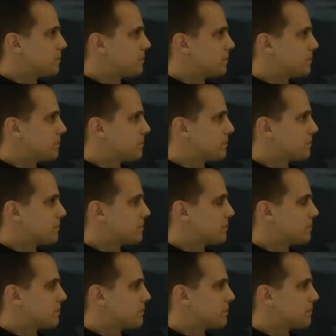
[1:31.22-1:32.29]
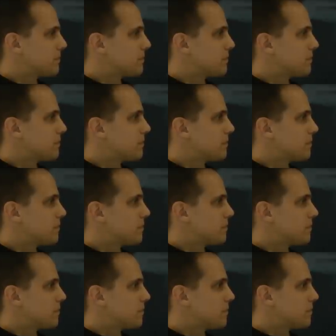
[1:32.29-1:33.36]

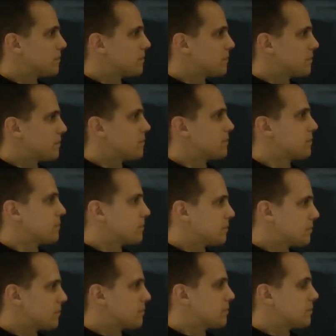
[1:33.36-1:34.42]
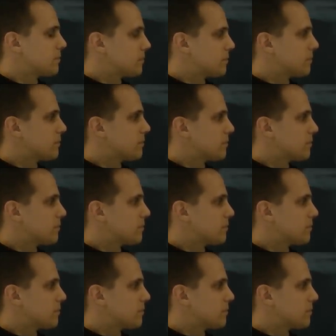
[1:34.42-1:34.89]
The person shown says nothing.